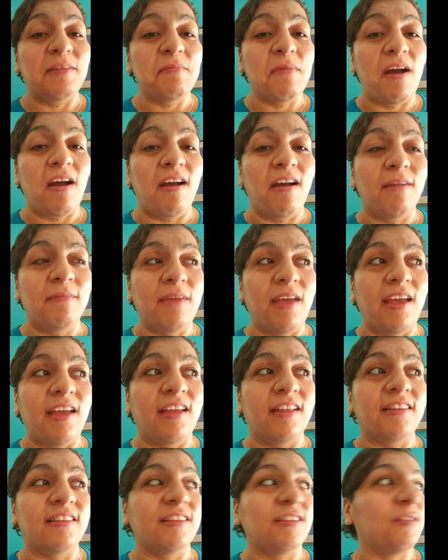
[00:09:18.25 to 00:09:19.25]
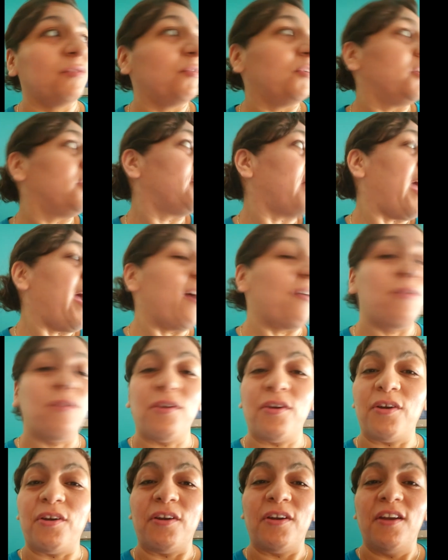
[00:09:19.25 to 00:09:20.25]
Mom, and this was
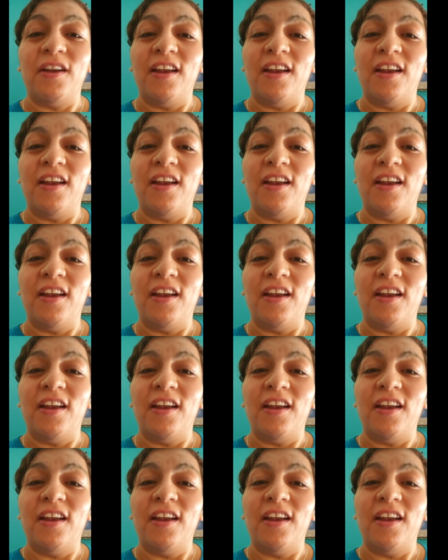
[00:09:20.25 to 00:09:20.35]
our